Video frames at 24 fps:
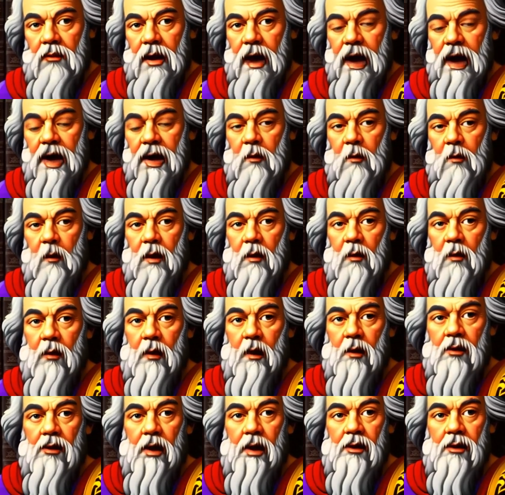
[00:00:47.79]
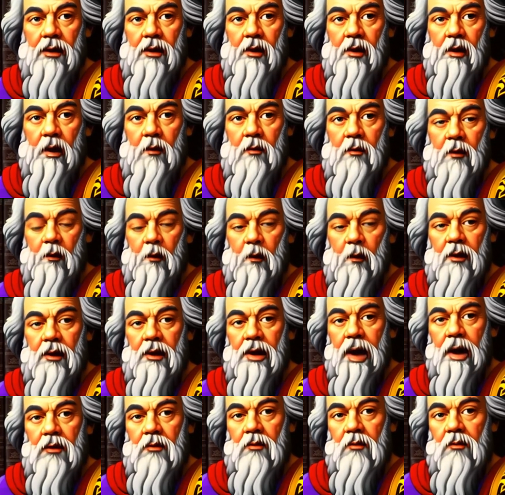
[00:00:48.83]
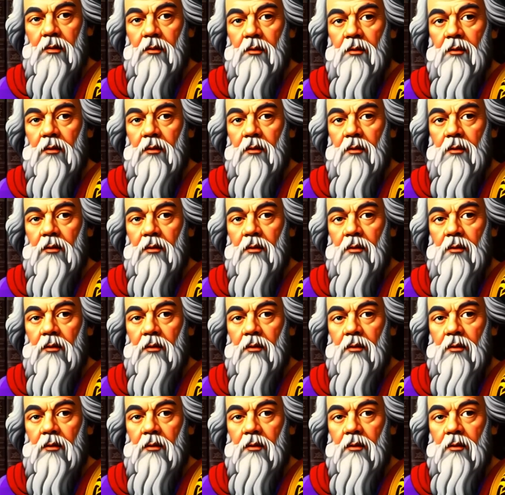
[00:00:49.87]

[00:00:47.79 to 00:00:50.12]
Anyone who looked at the serpent would live.